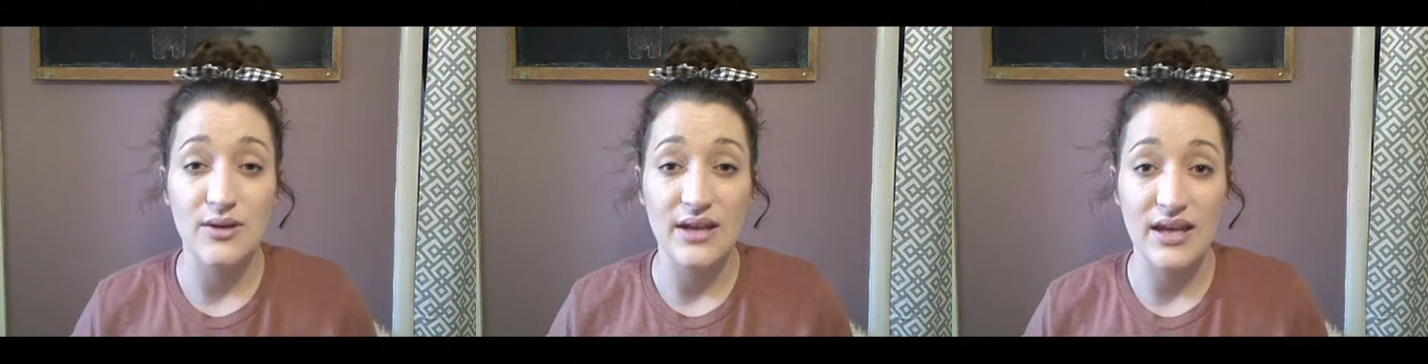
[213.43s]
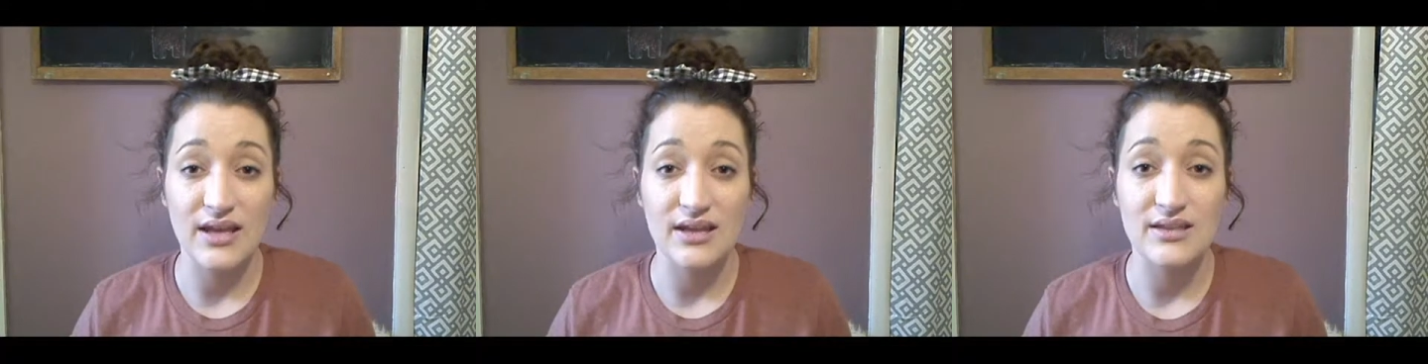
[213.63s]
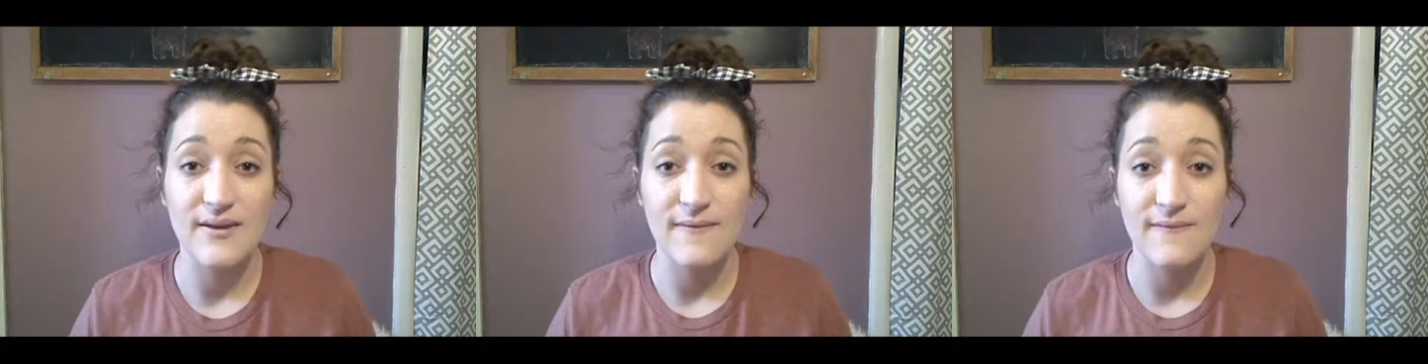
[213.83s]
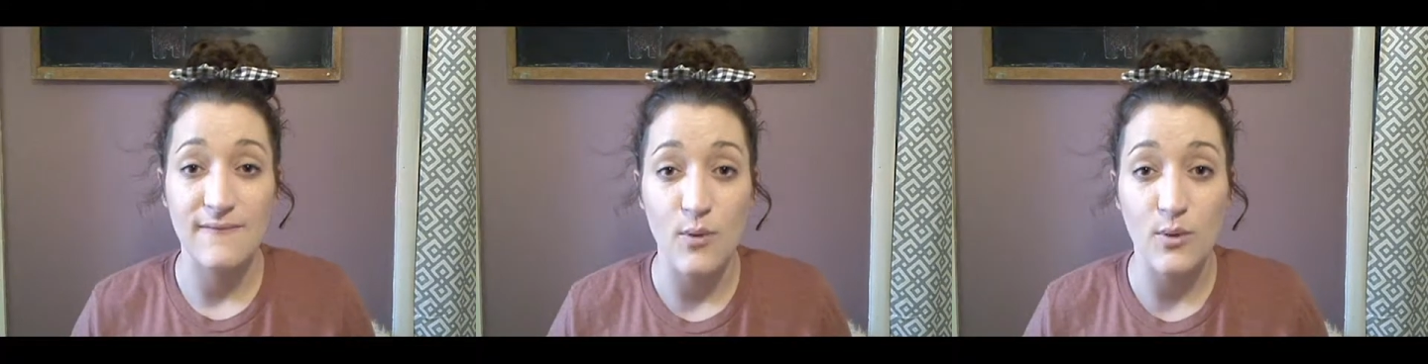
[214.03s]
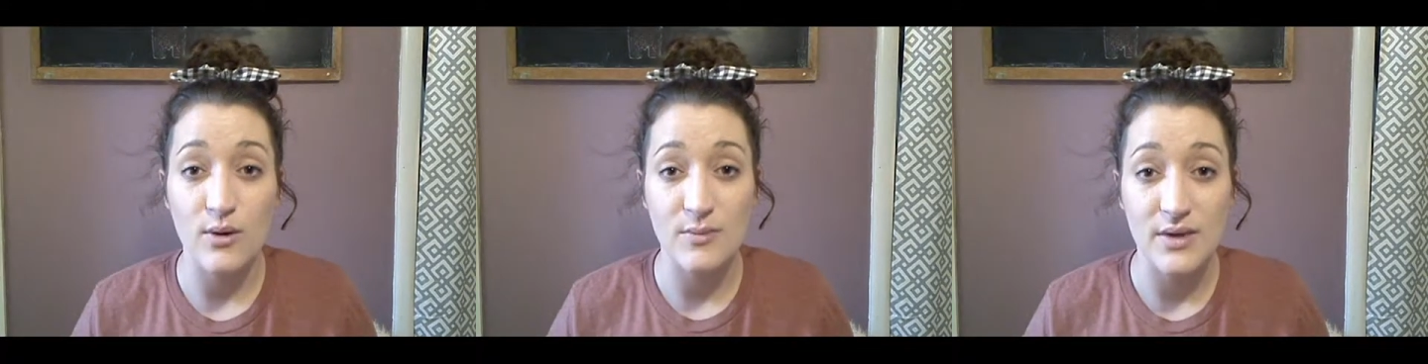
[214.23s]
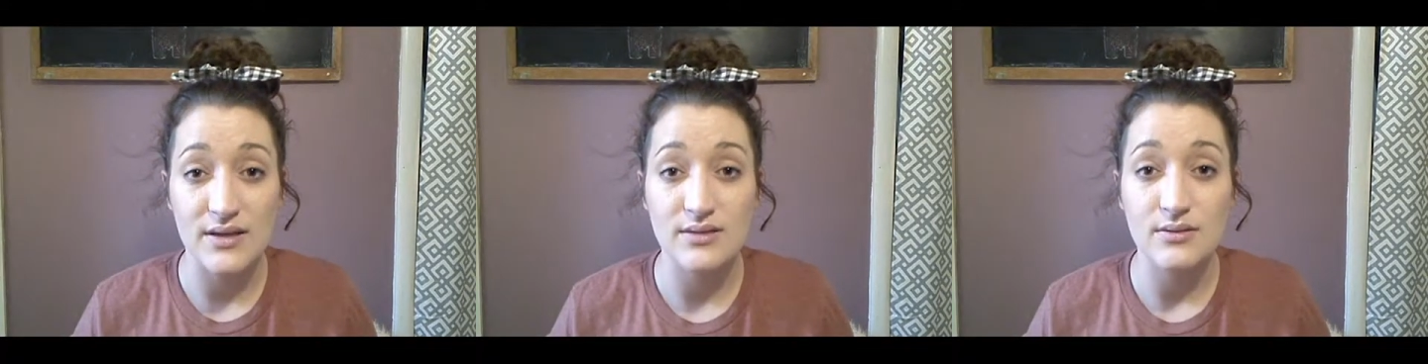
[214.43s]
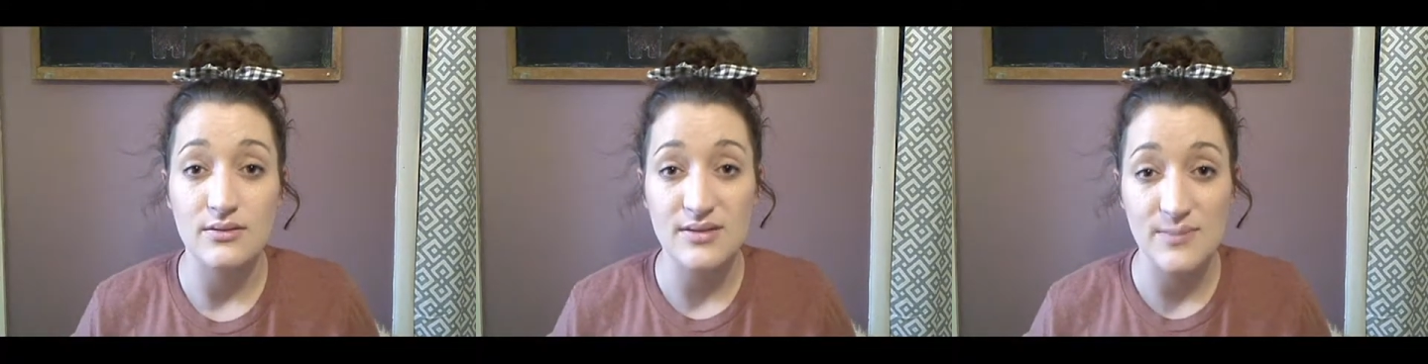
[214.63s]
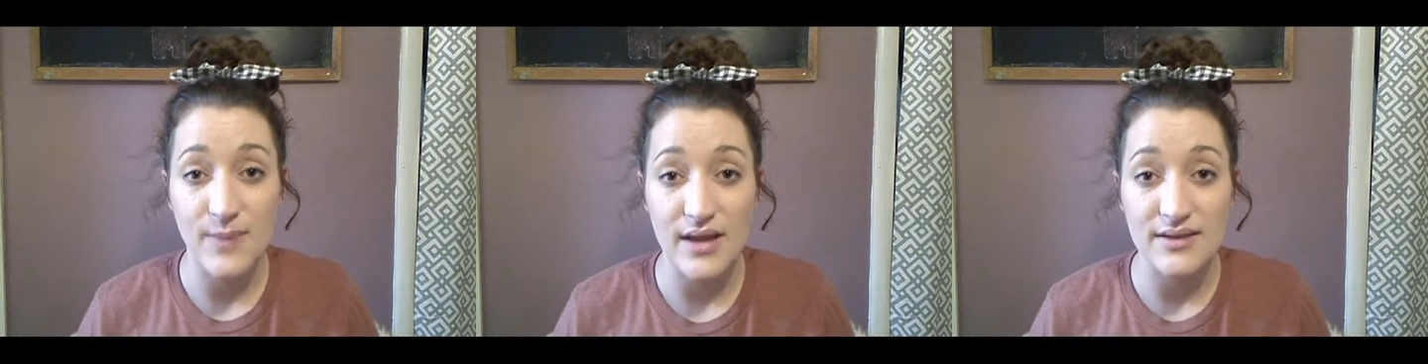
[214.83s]
It is for muscle
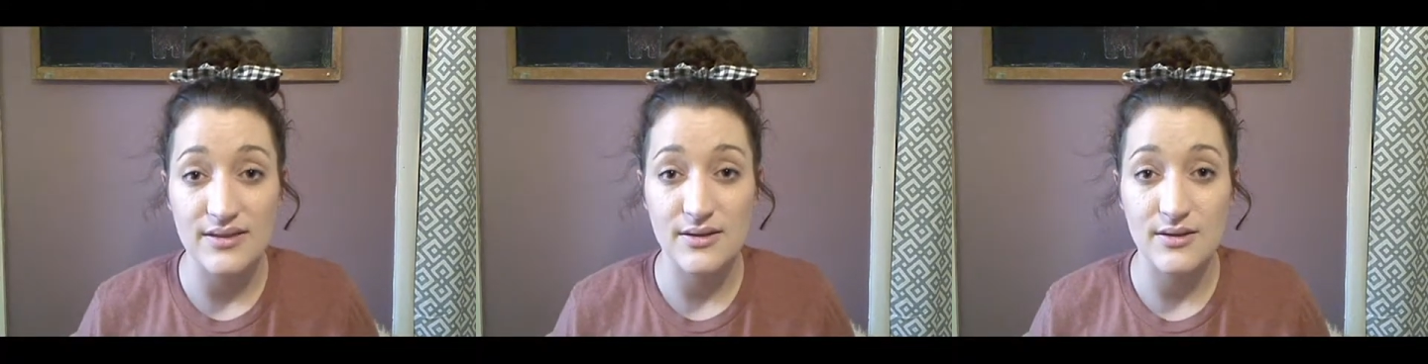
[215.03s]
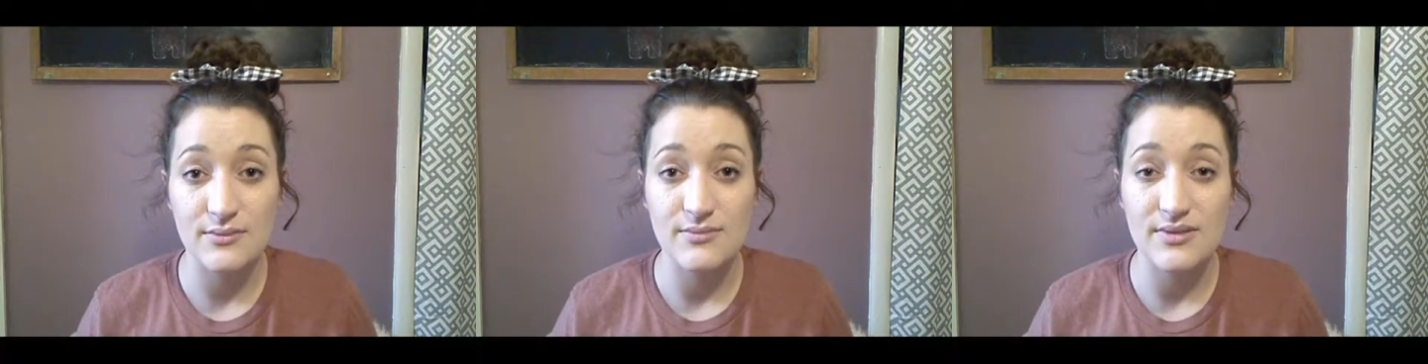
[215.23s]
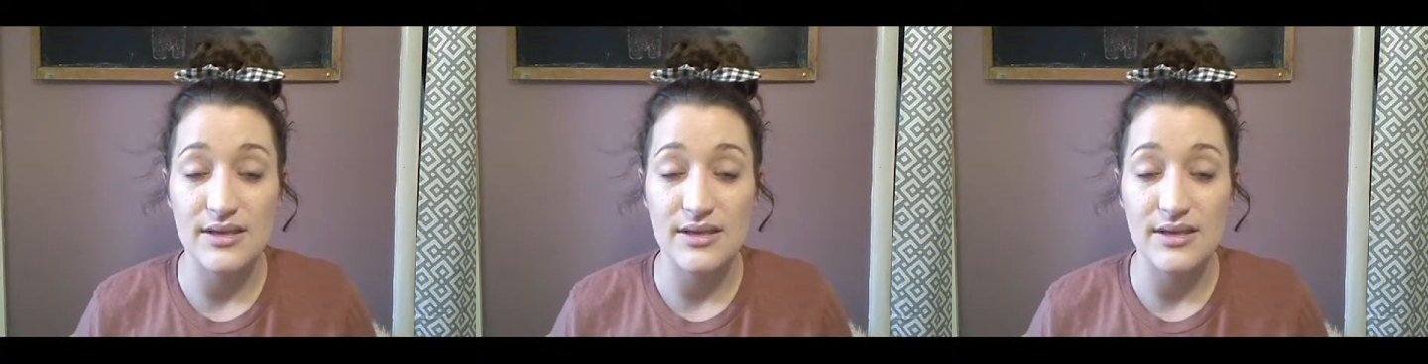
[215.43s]
spasms.